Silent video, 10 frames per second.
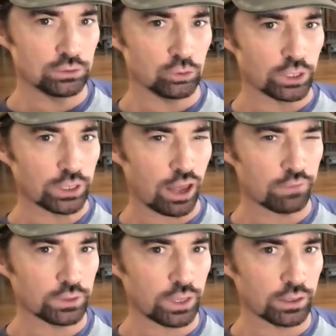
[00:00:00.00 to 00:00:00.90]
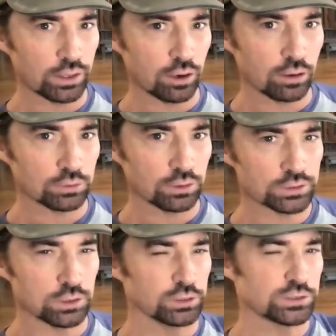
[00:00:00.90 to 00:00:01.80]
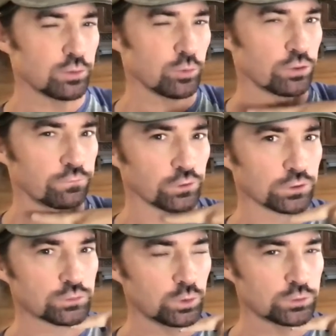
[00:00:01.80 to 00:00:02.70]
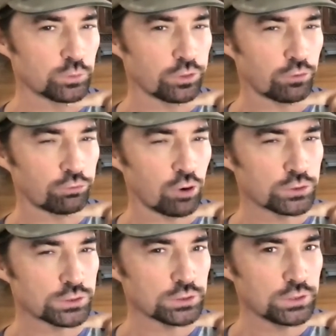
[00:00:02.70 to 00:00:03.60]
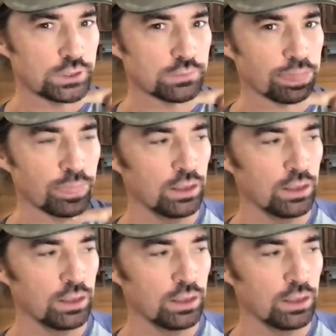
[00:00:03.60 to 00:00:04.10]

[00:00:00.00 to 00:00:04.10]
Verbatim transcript: you could have a gay character as long as they were the first ones with their throat slit,